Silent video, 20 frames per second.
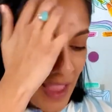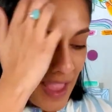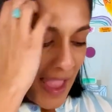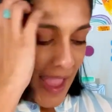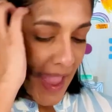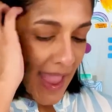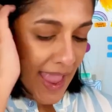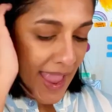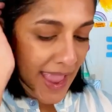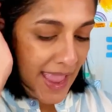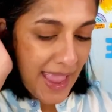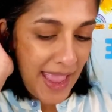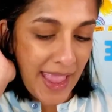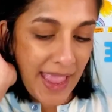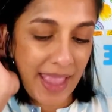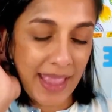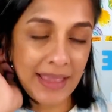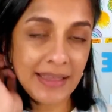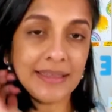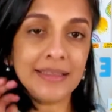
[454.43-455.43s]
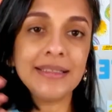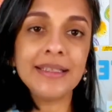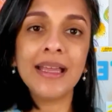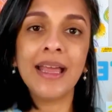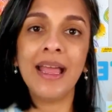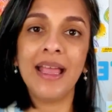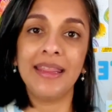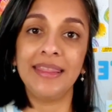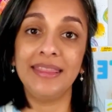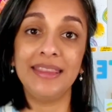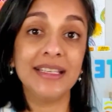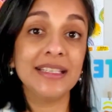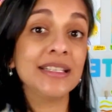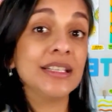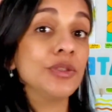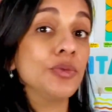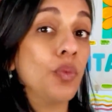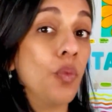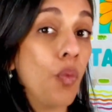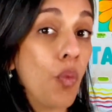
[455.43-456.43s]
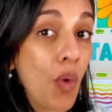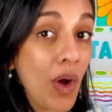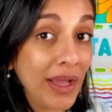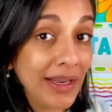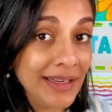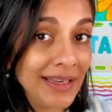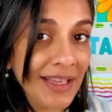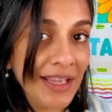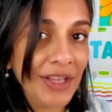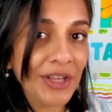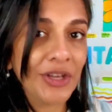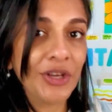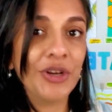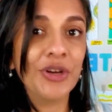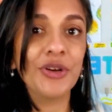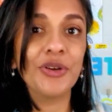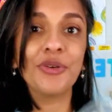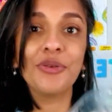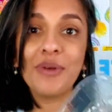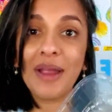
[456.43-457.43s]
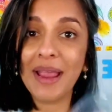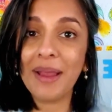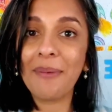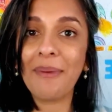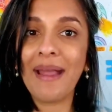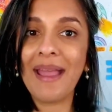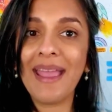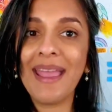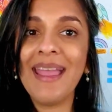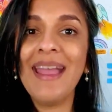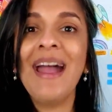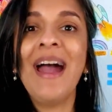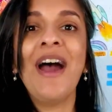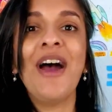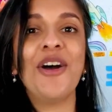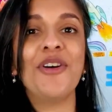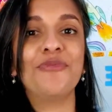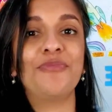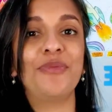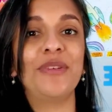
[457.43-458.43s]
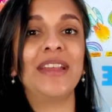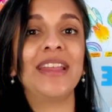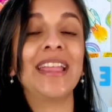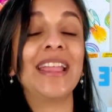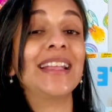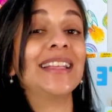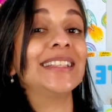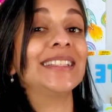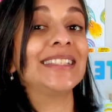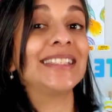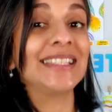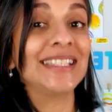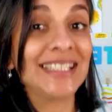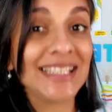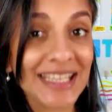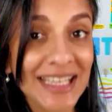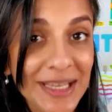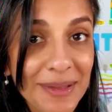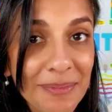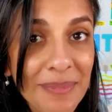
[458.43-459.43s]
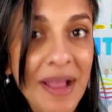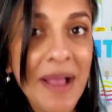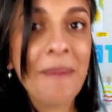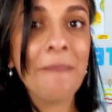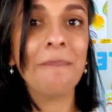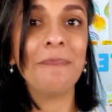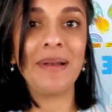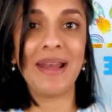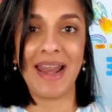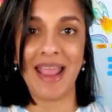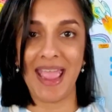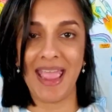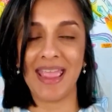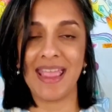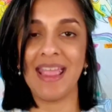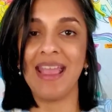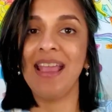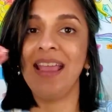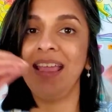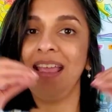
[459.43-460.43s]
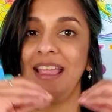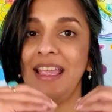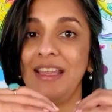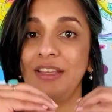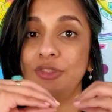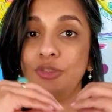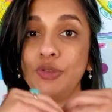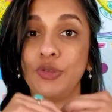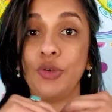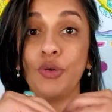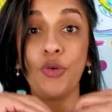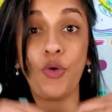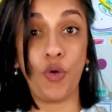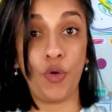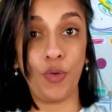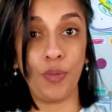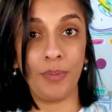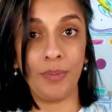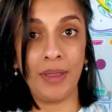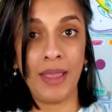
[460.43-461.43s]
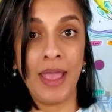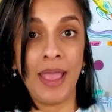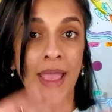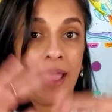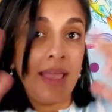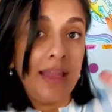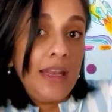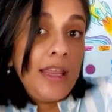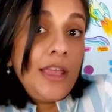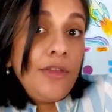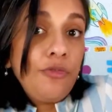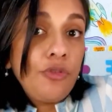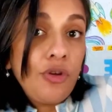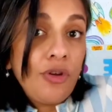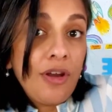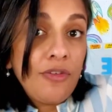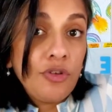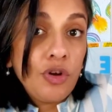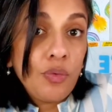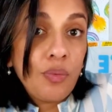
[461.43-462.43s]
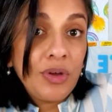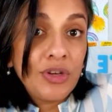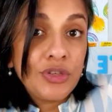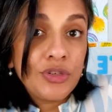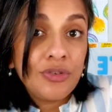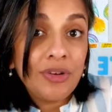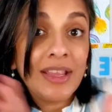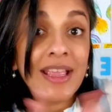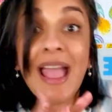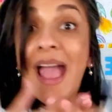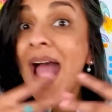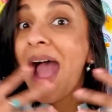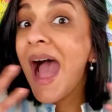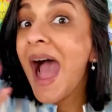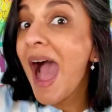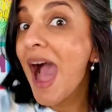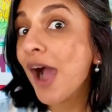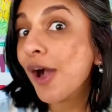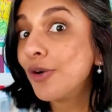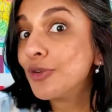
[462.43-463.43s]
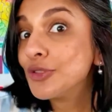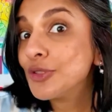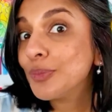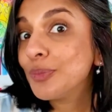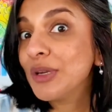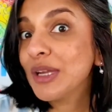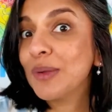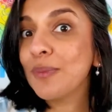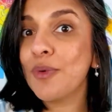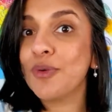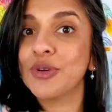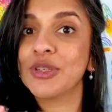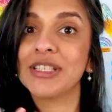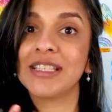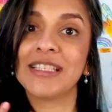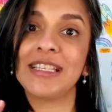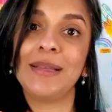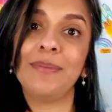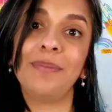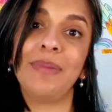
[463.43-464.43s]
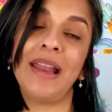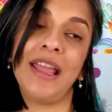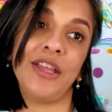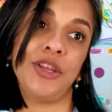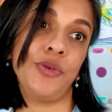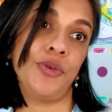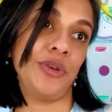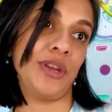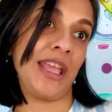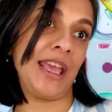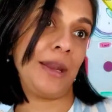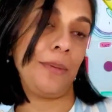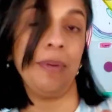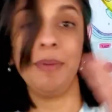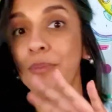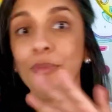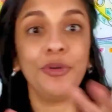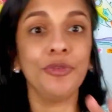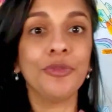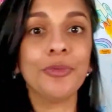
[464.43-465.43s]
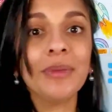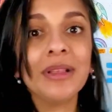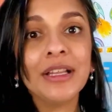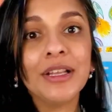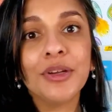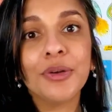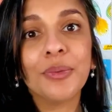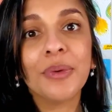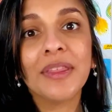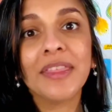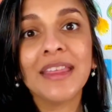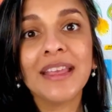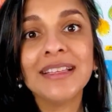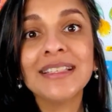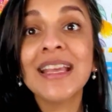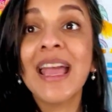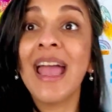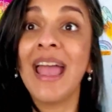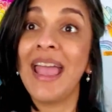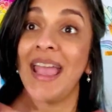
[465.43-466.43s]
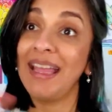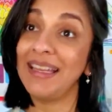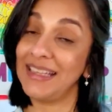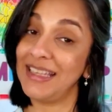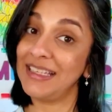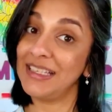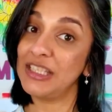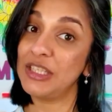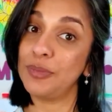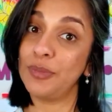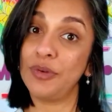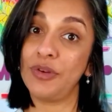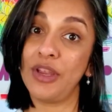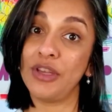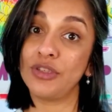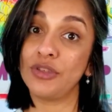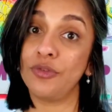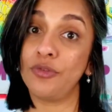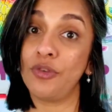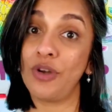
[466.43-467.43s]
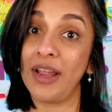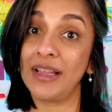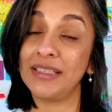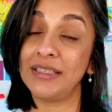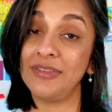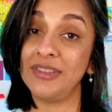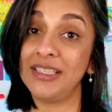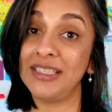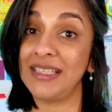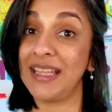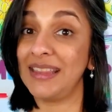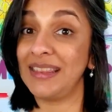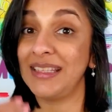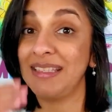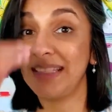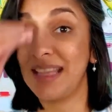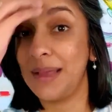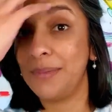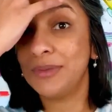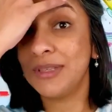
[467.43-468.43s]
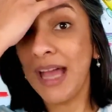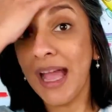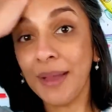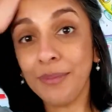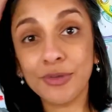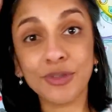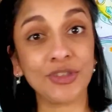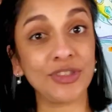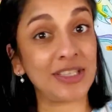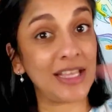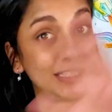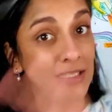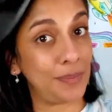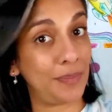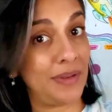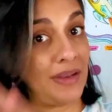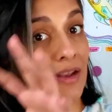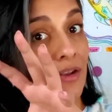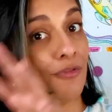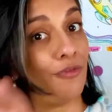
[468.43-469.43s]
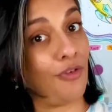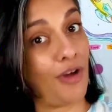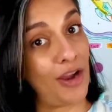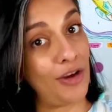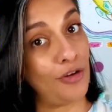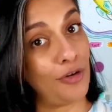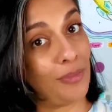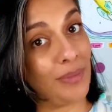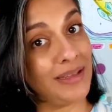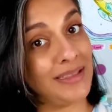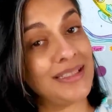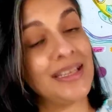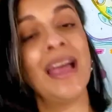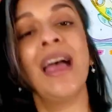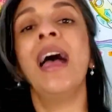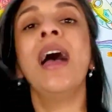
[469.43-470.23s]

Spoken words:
And this is one great way of bringing STEAM play into your home. And if you're ever wondering how to bring more STEAM play and you want to get a bit more familiar with it and get inspiration for activities at the same time, so set up an environment